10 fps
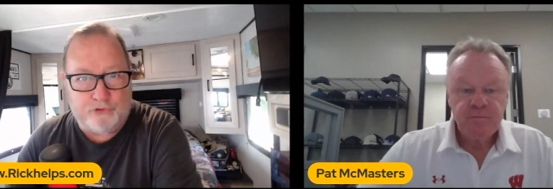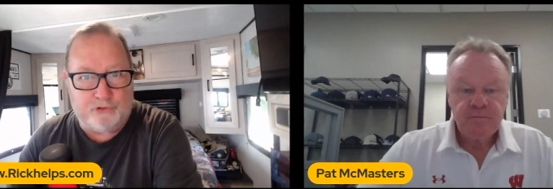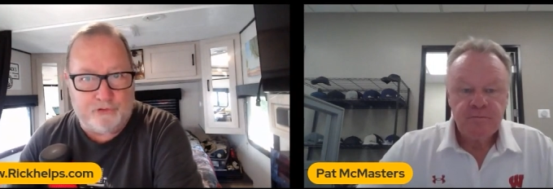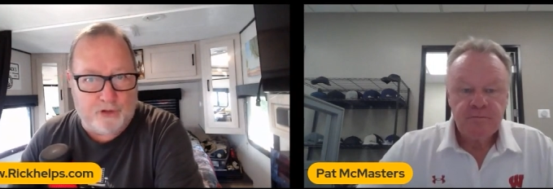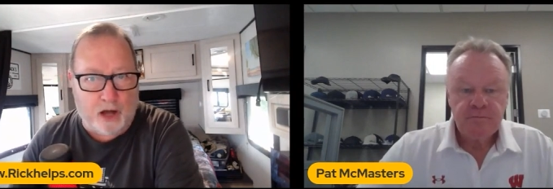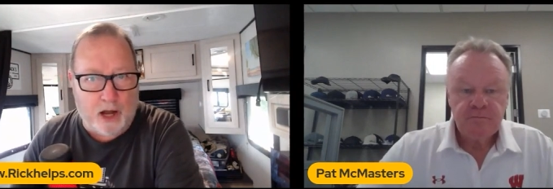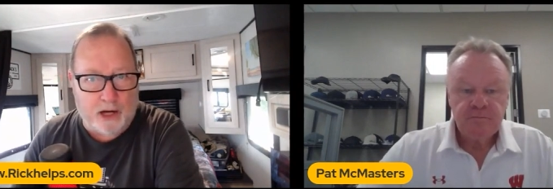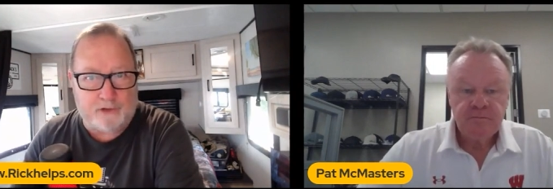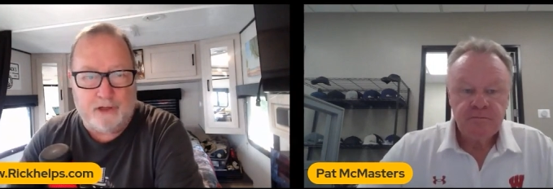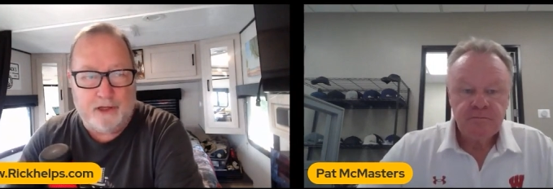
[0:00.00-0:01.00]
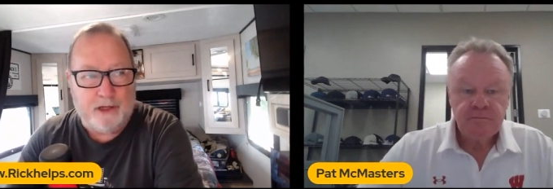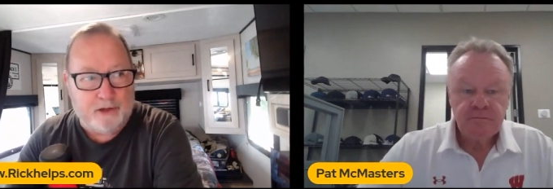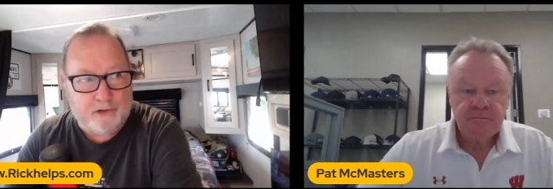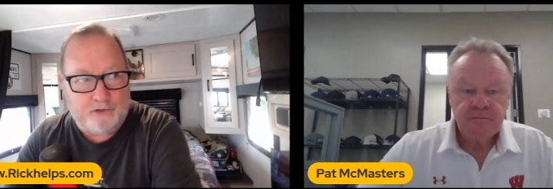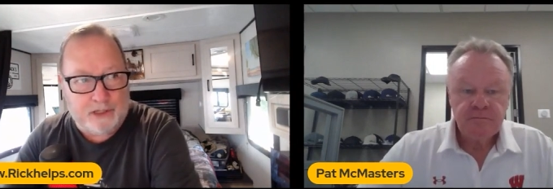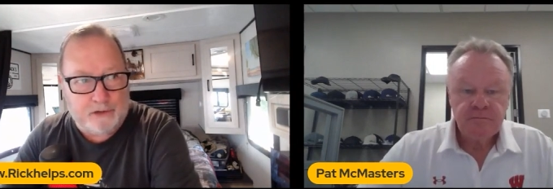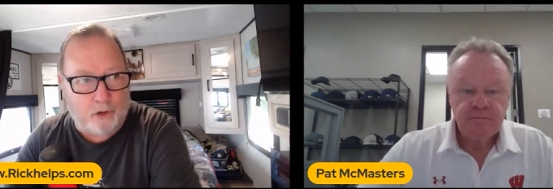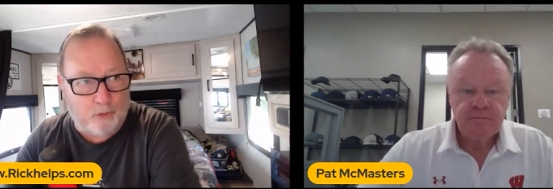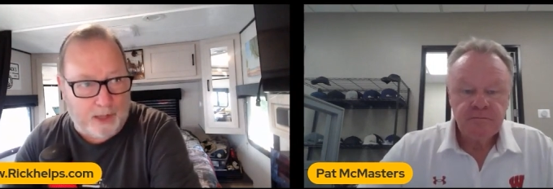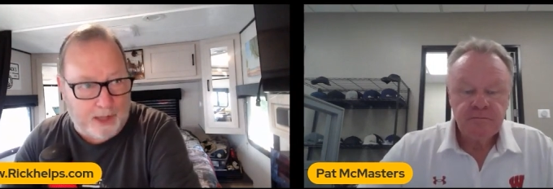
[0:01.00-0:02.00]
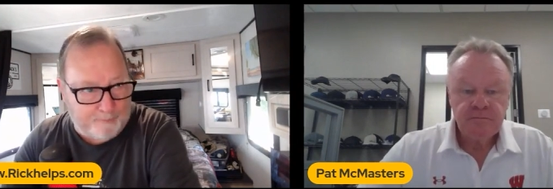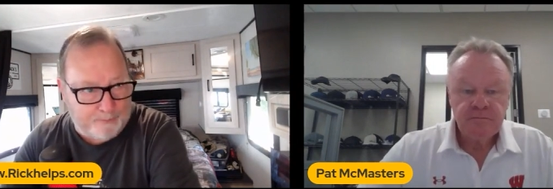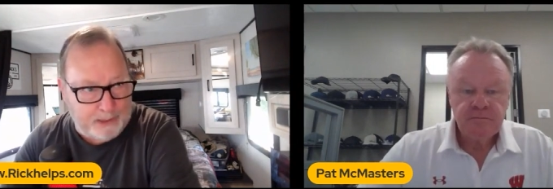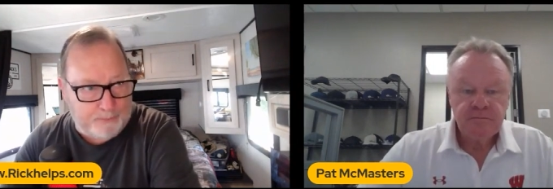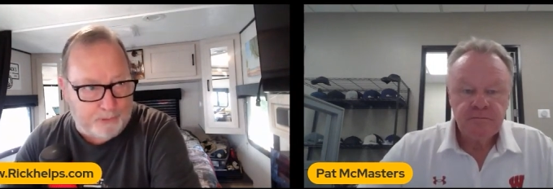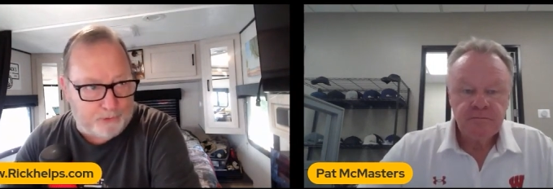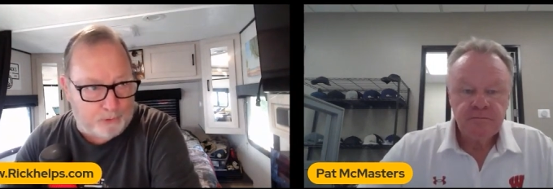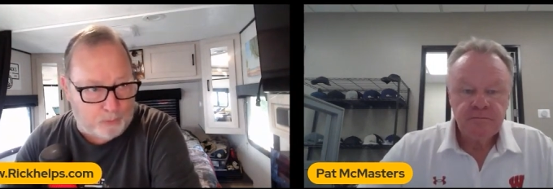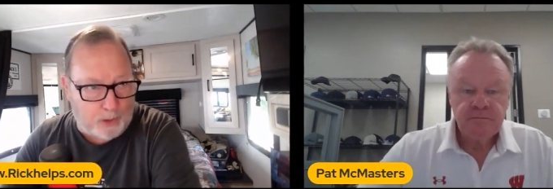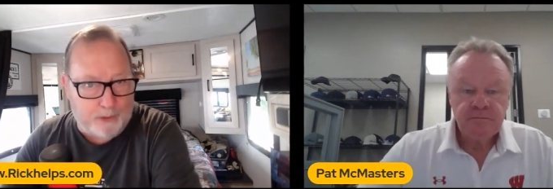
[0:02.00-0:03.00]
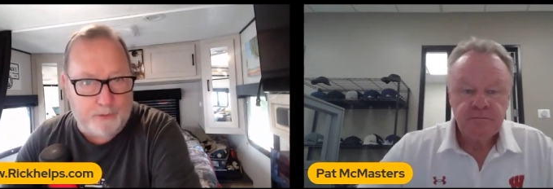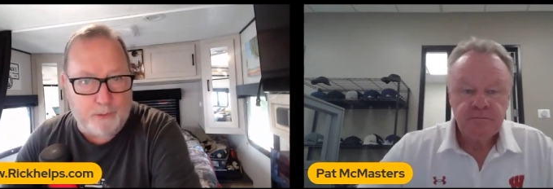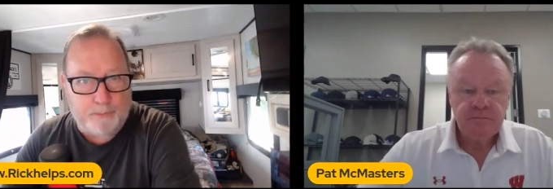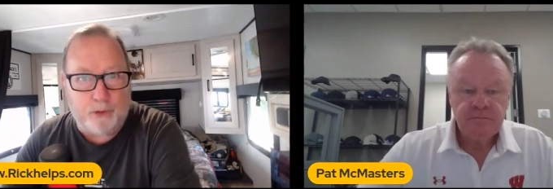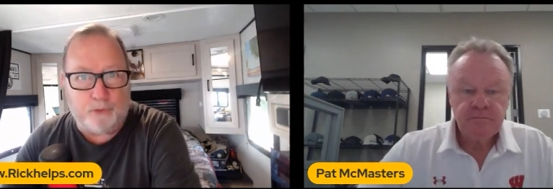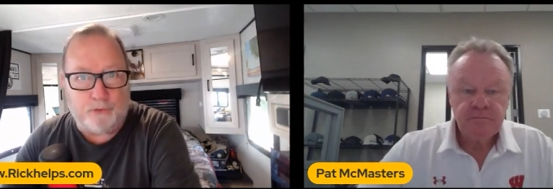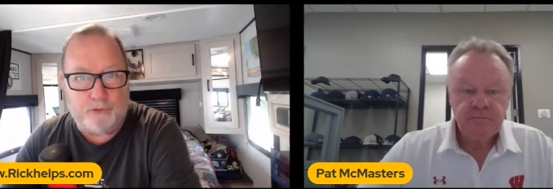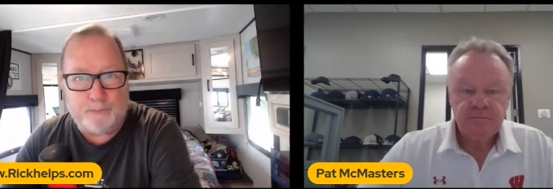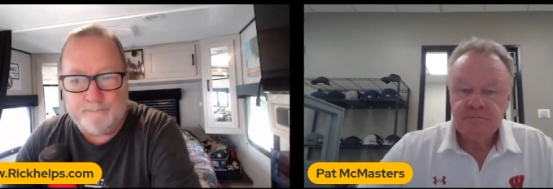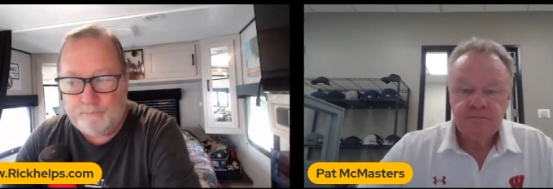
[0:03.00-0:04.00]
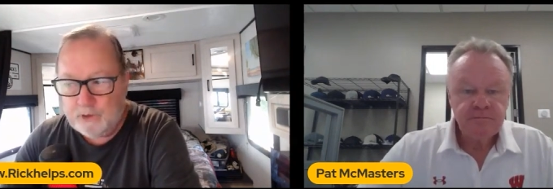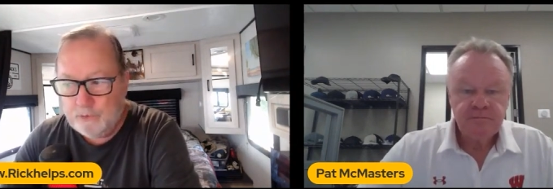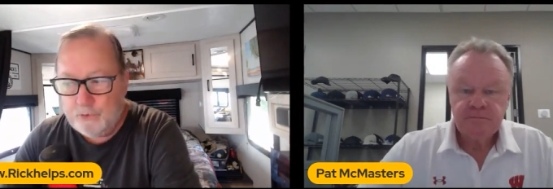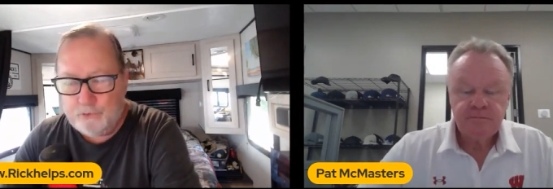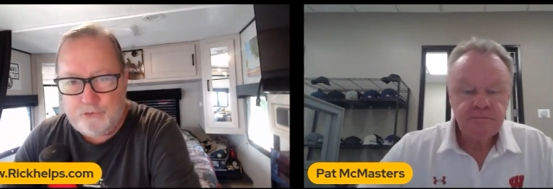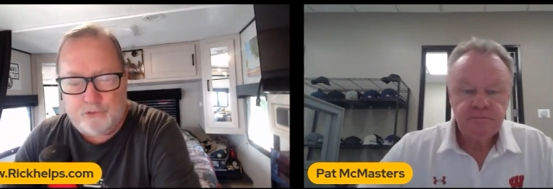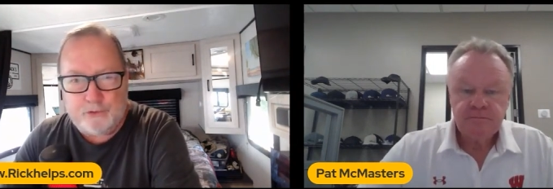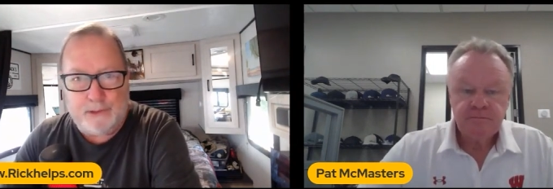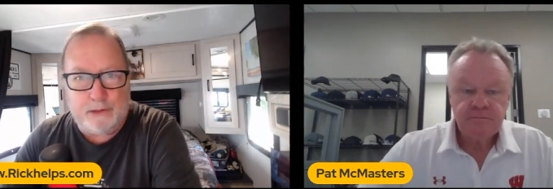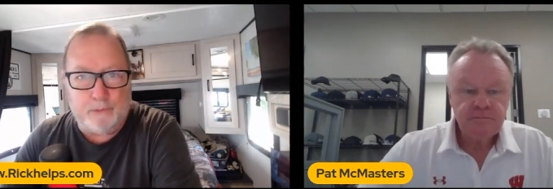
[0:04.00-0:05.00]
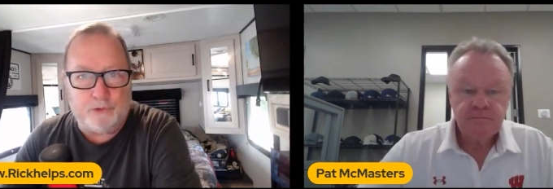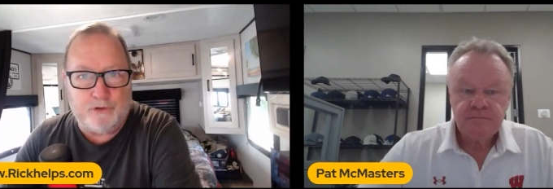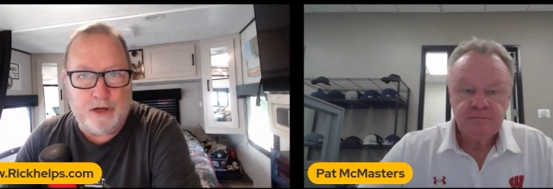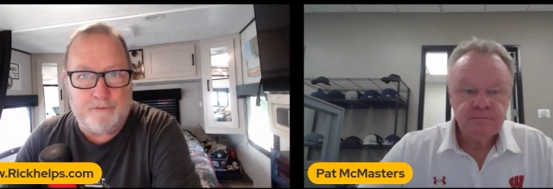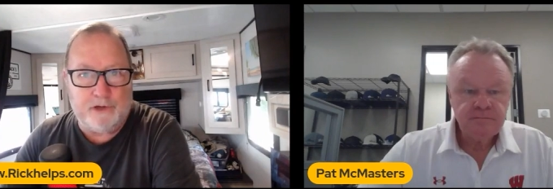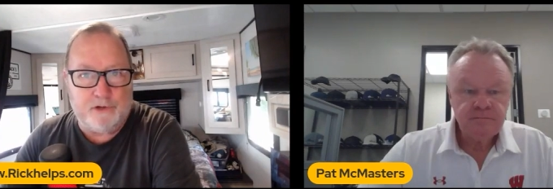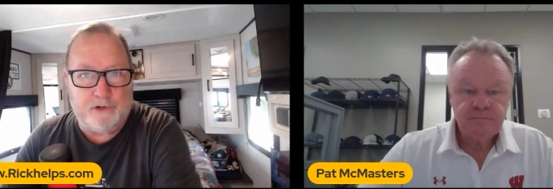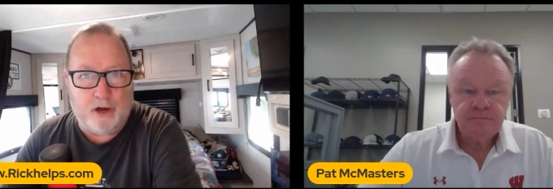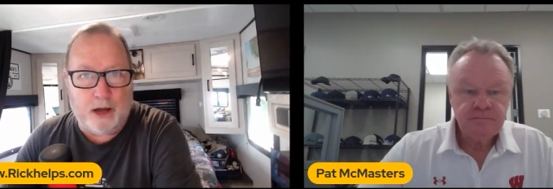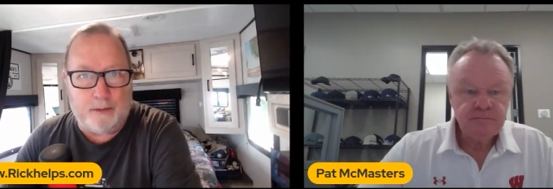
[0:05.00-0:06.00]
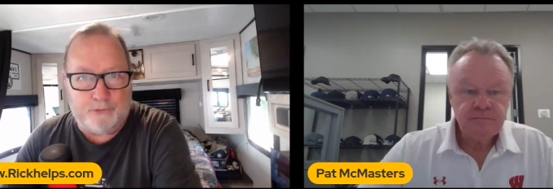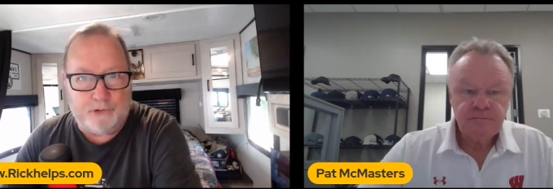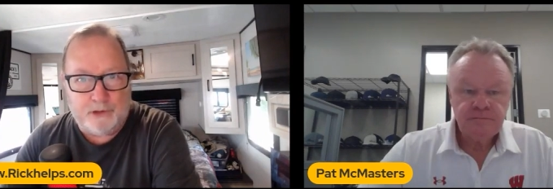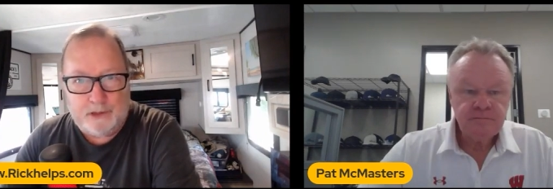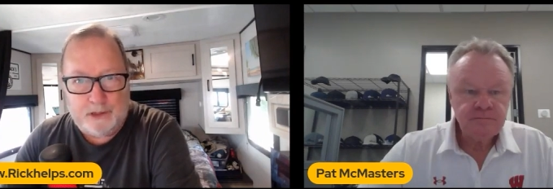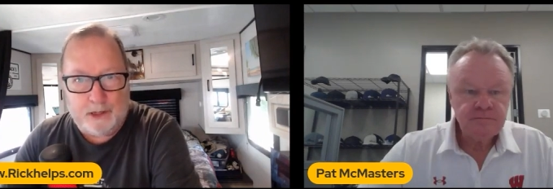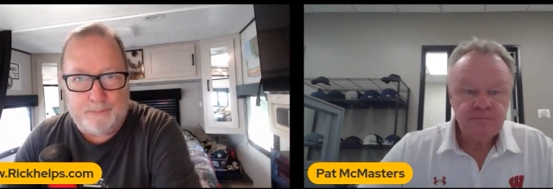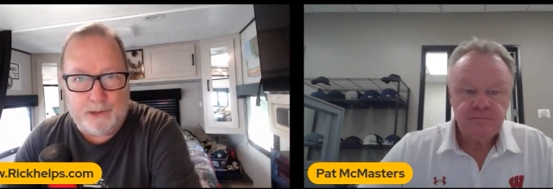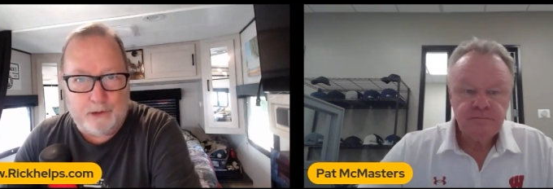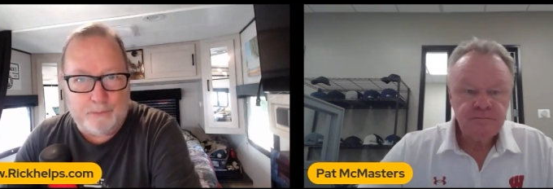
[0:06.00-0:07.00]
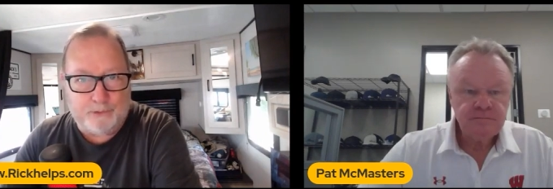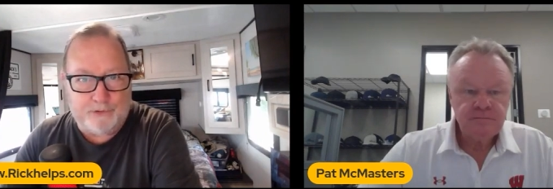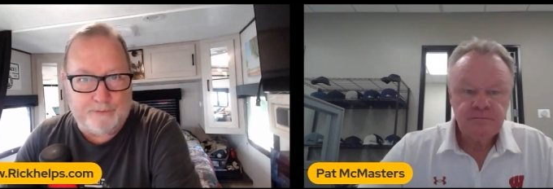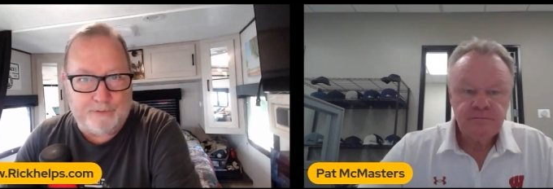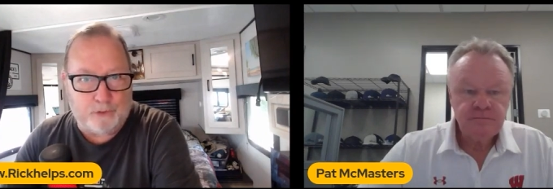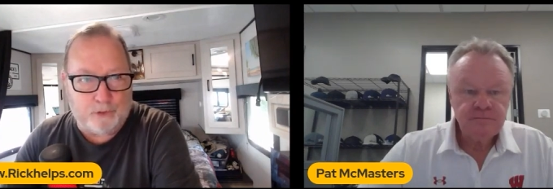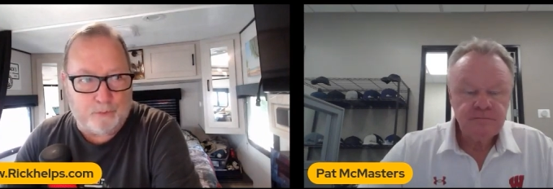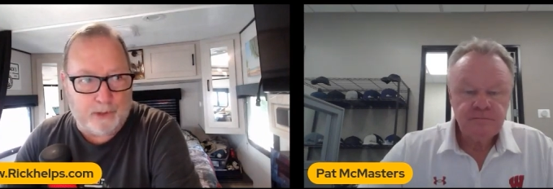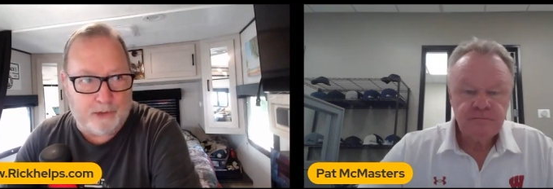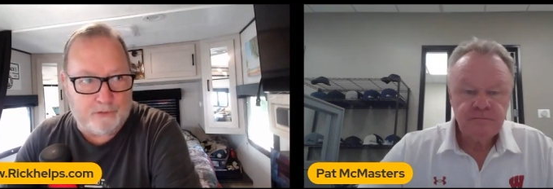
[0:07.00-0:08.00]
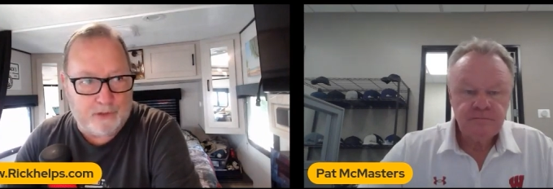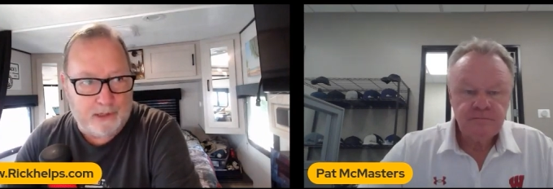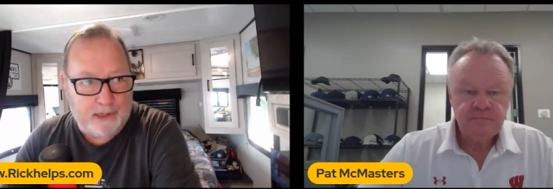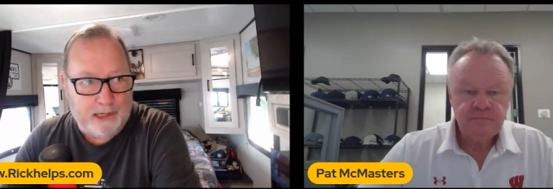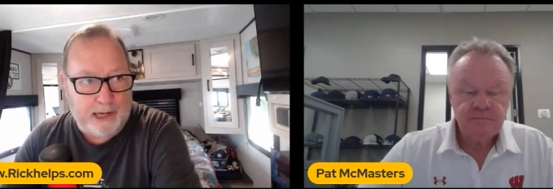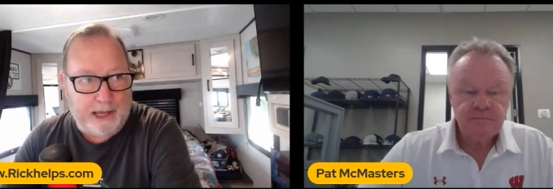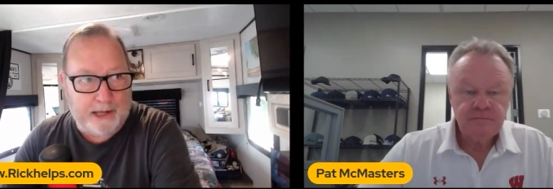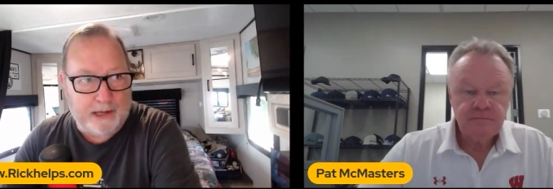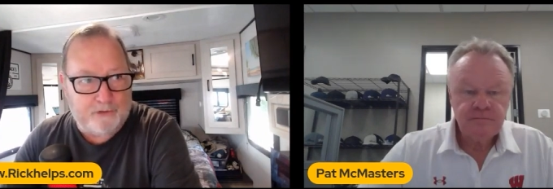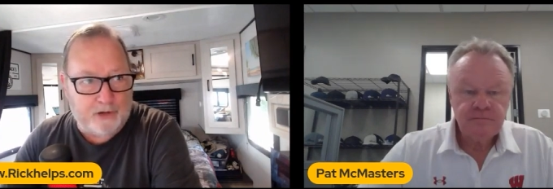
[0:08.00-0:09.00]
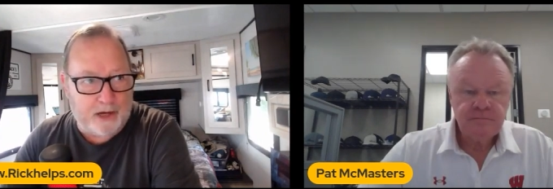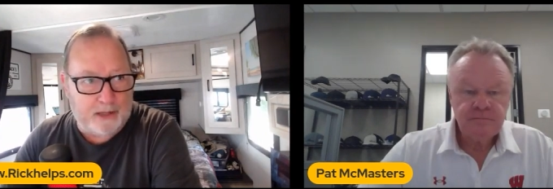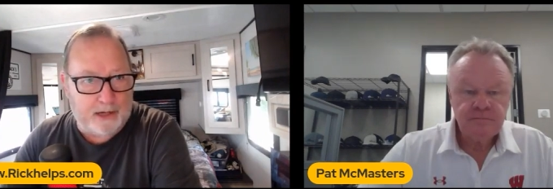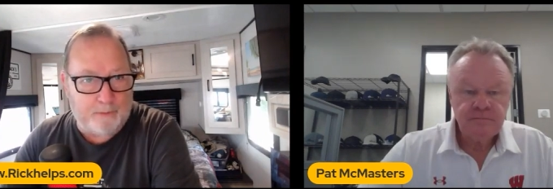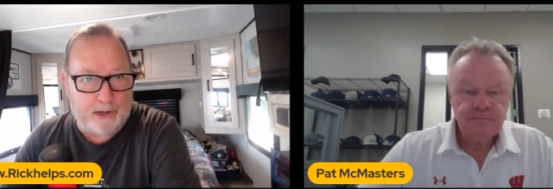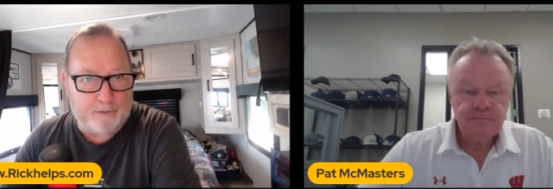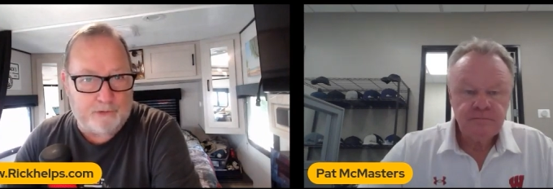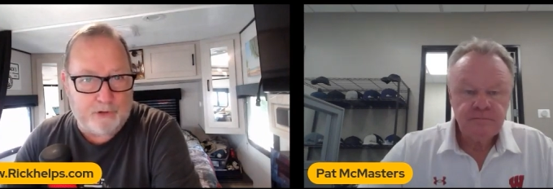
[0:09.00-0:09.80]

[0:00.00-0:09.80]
Speaker 1: just docked because they don't have people to run the boats. Those used to be the most coveted jobs up here in the Pacific Northwest. And I saw that when I was